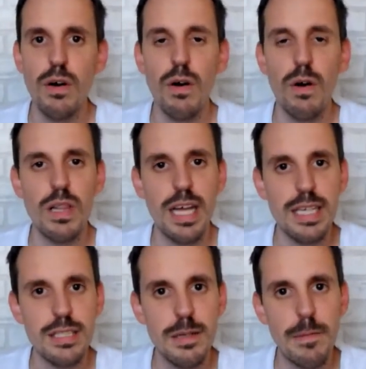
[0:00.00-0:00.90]
All
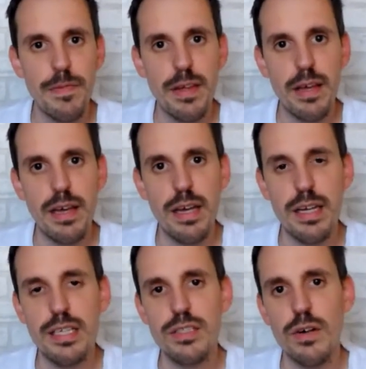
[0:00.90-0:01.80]
that
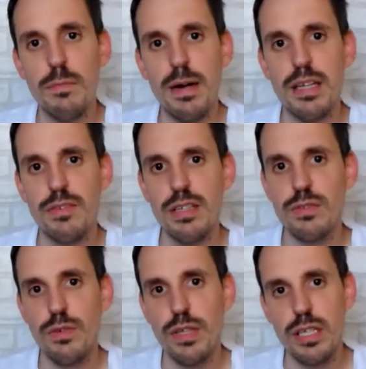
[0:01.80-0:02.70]
is done by
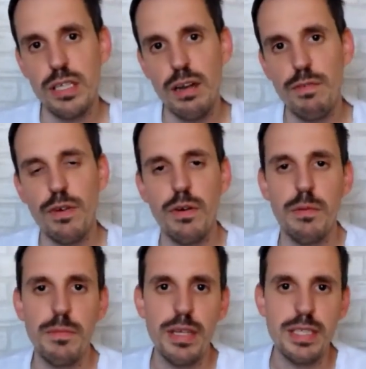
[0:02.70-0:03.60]
Draft2Digital
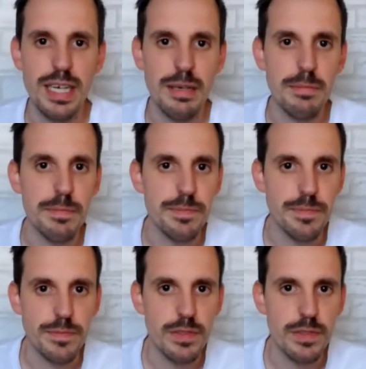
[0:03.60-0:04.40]
from the same.